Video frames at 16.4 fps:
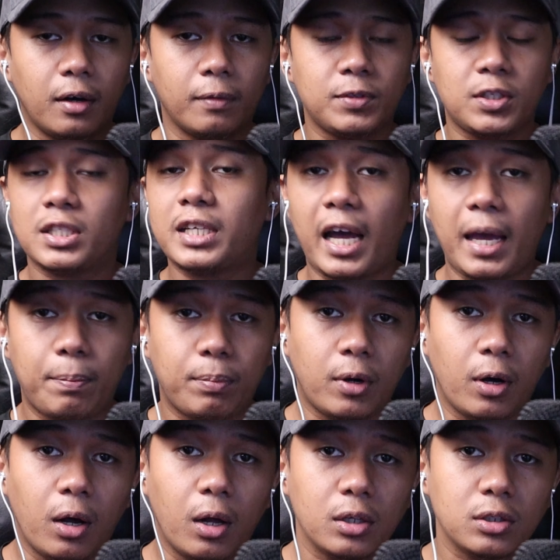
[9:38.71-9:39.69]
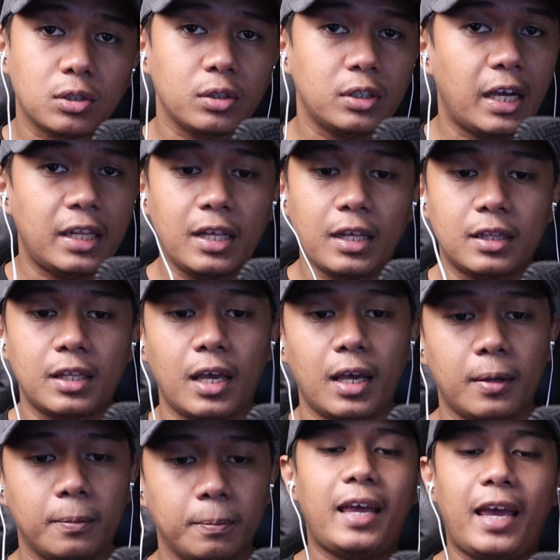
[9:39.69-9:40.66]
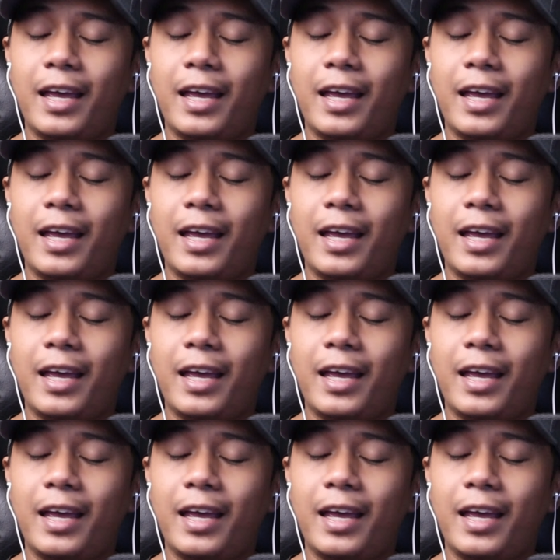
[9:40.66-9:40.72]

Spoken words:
Skype calls or anything.